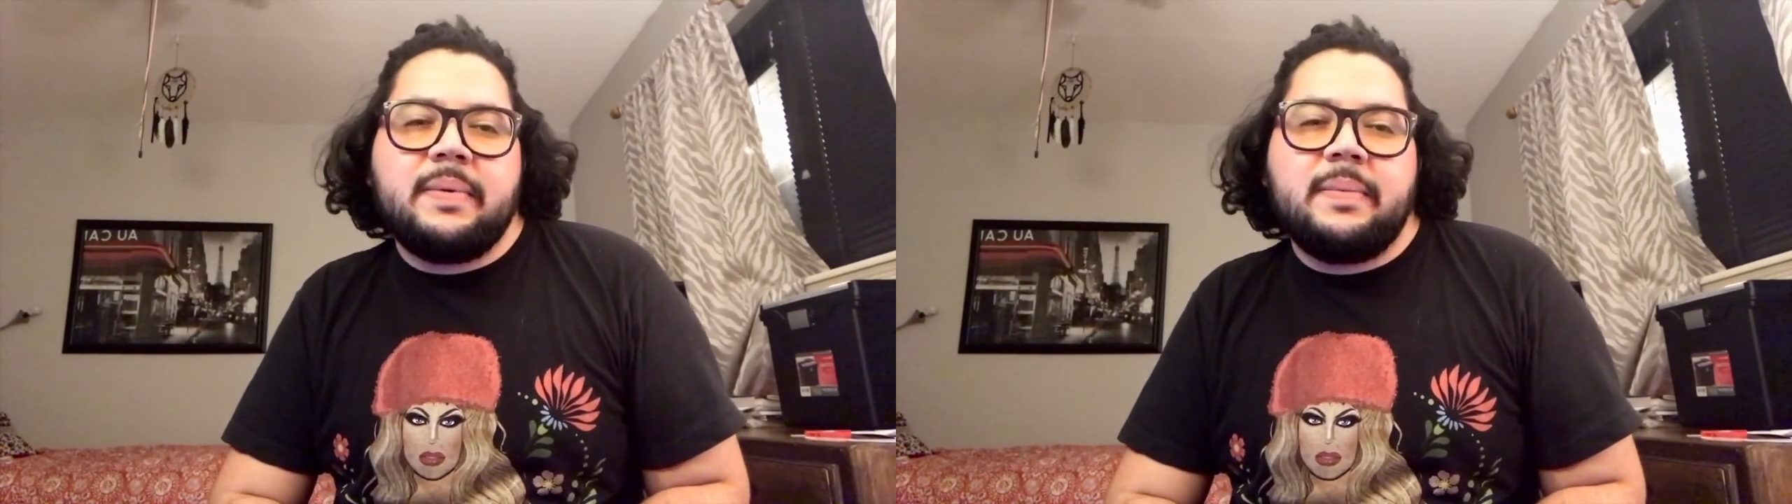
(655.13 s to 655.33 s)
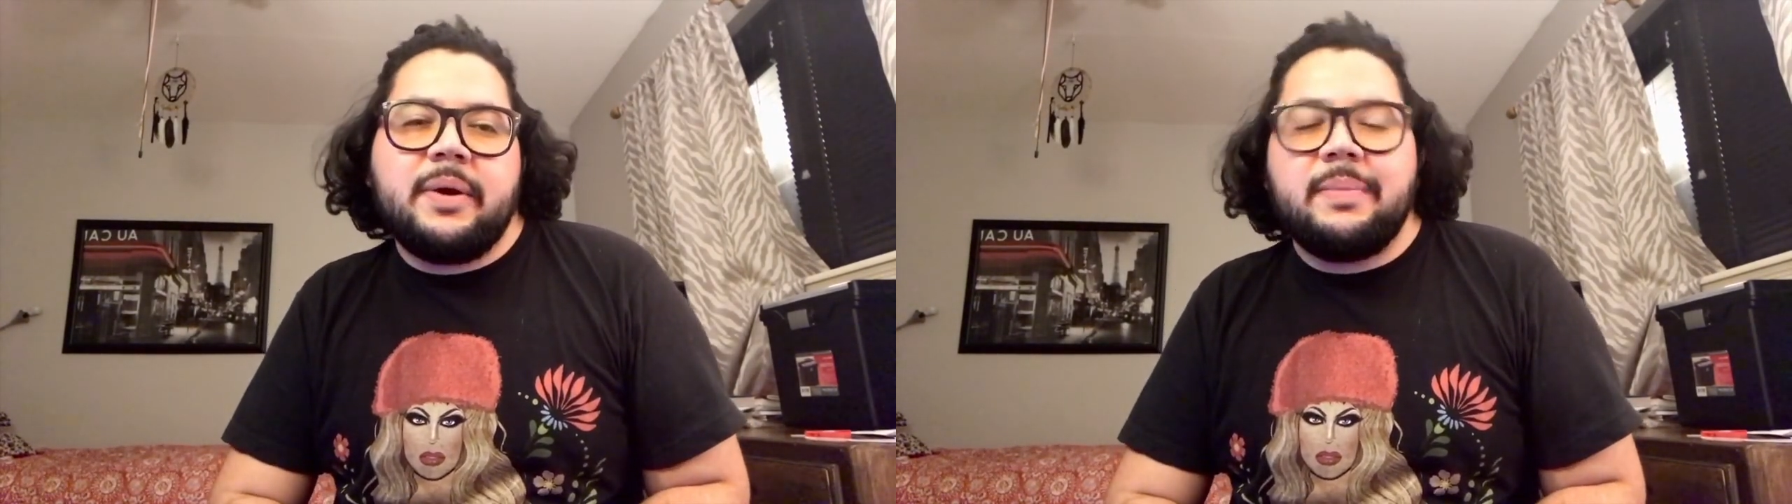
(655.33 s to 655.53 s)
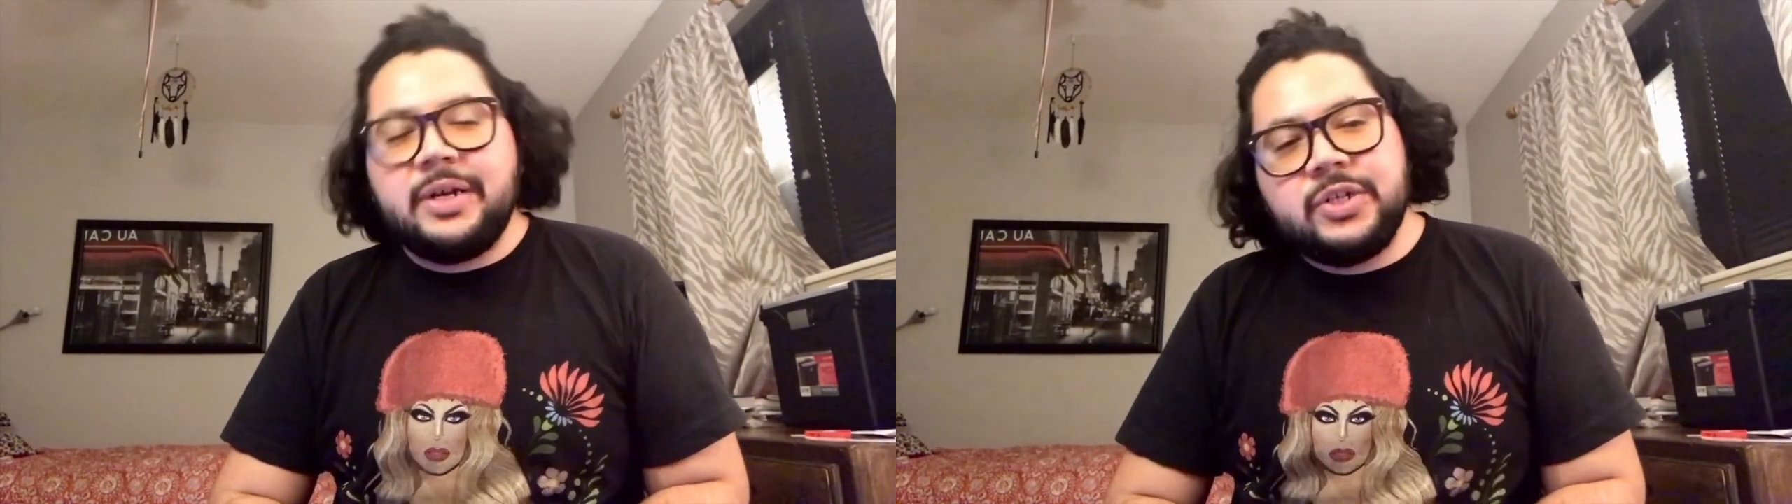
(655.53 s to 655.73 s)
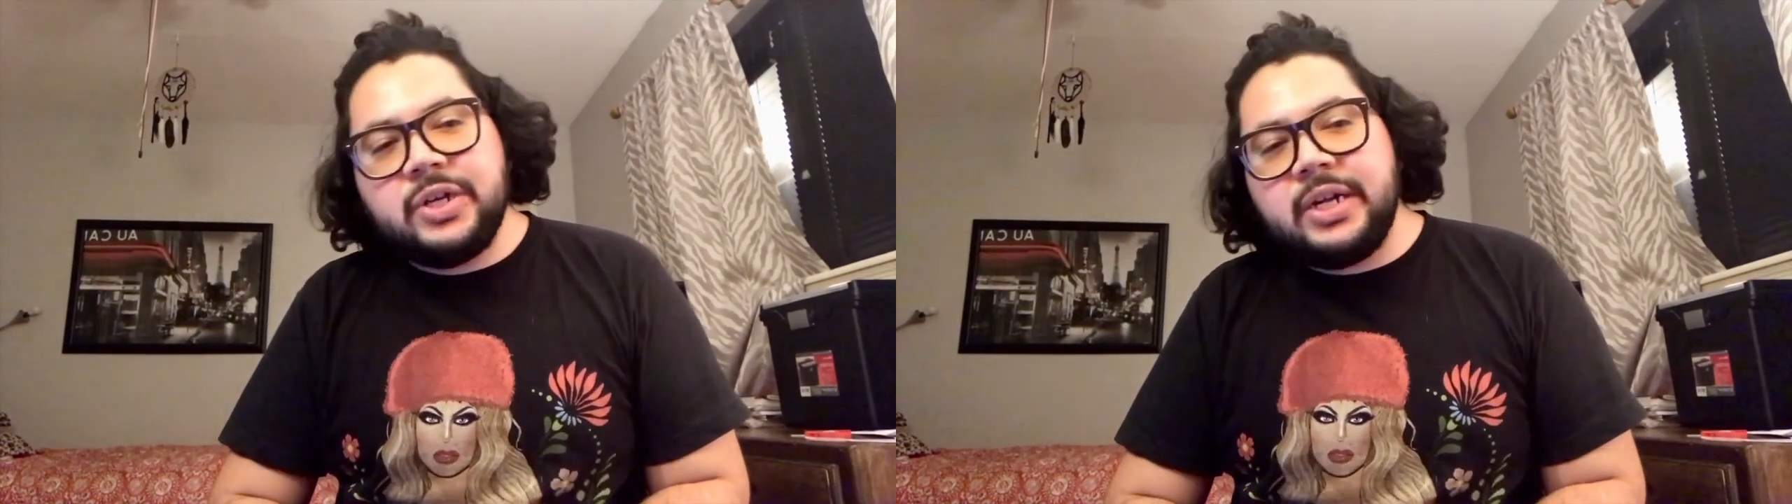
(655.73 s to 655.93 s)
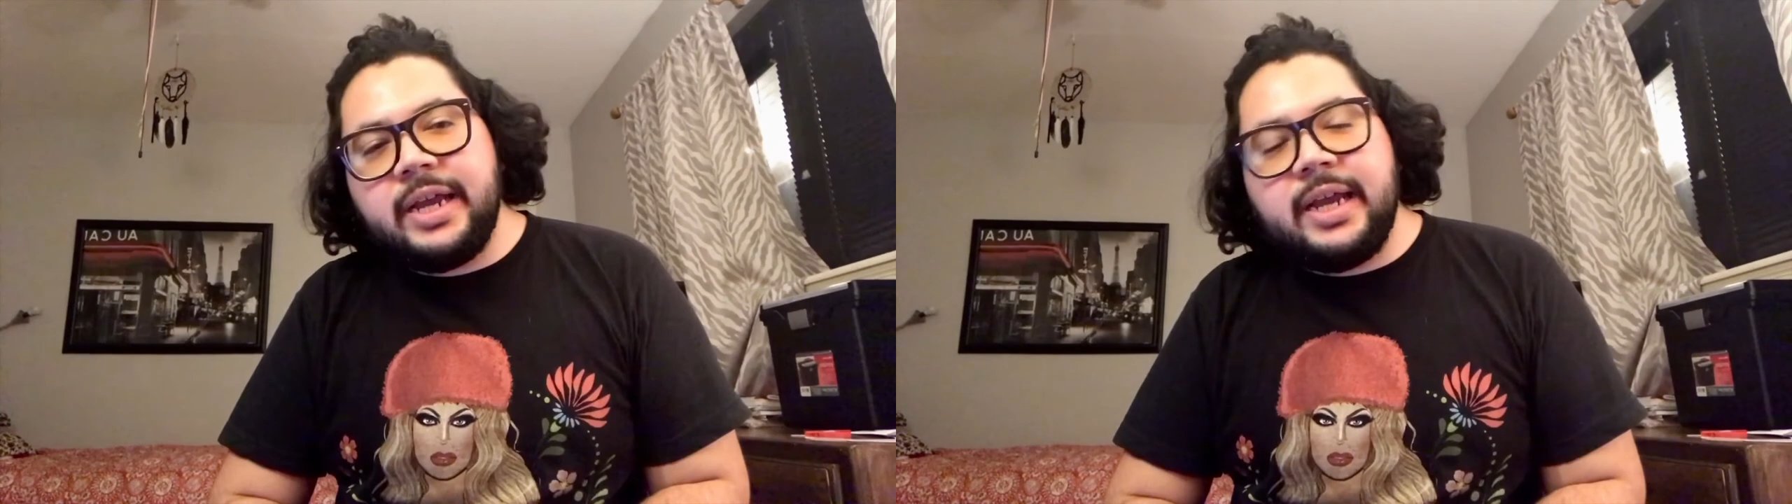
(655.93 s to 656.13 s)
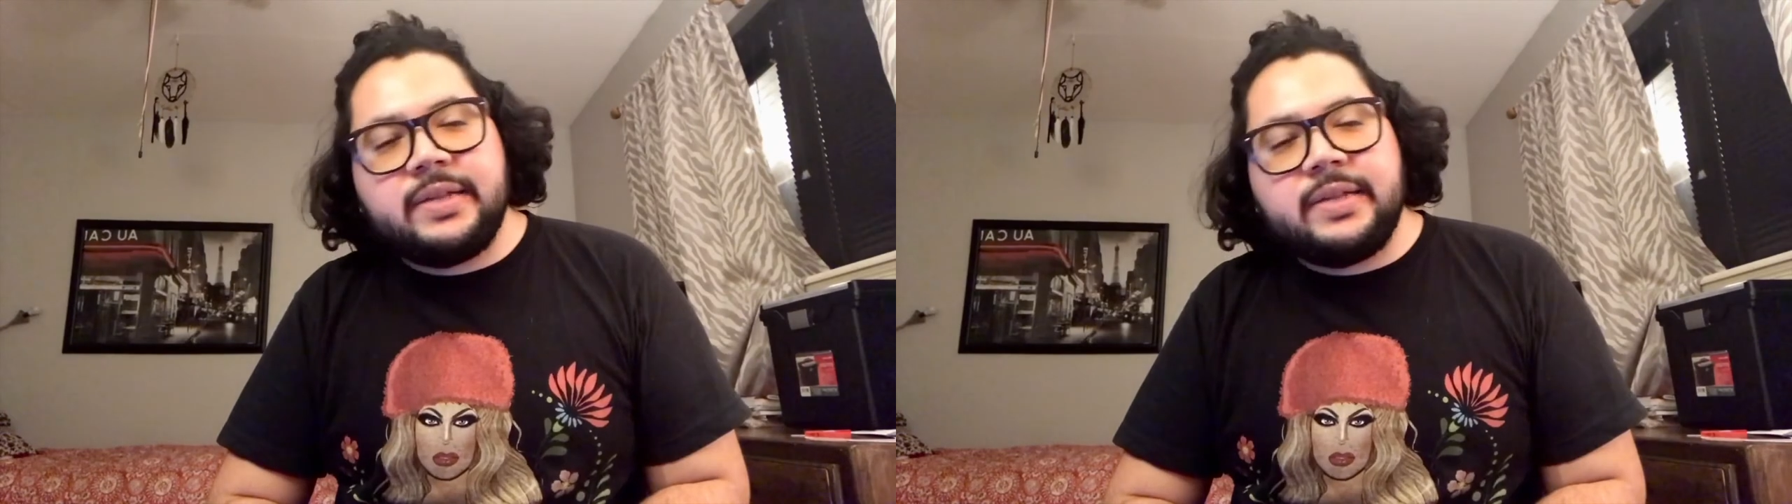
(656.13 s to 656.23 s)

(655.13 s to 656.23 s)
about my journey.